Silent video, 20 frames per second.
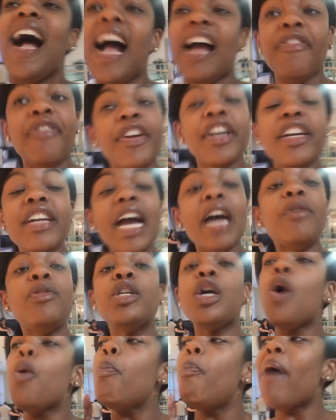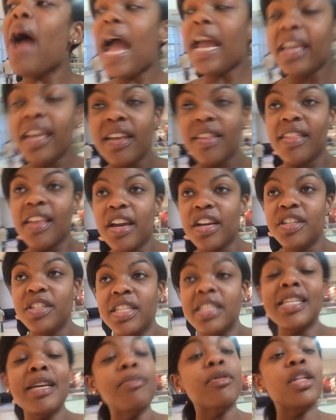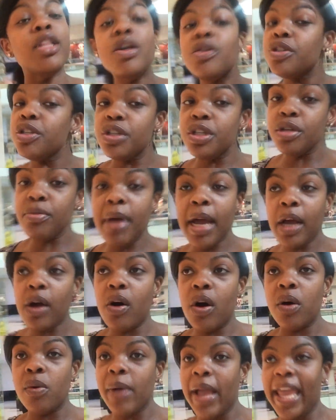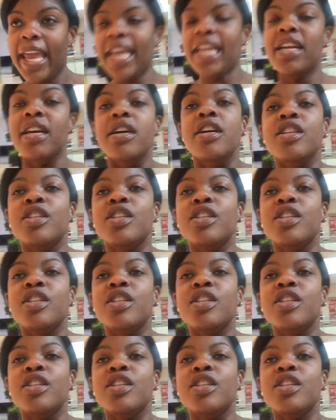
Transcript: I figured I would go back in there since I'm closer to my goal weight,